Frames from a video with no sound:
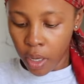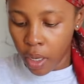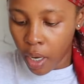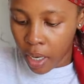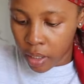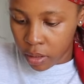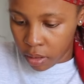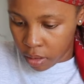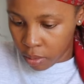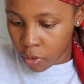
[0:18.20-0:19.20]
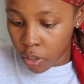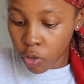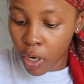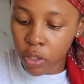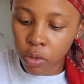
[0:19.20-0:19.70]
Hey guys, I'm gonna
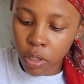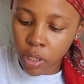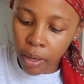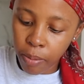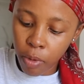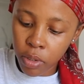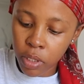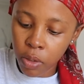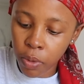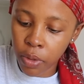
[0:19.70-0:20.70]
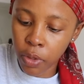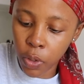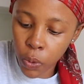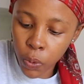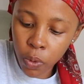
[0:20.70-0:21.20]
try to do this unboxing
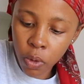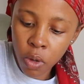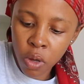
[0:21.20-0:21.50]
review.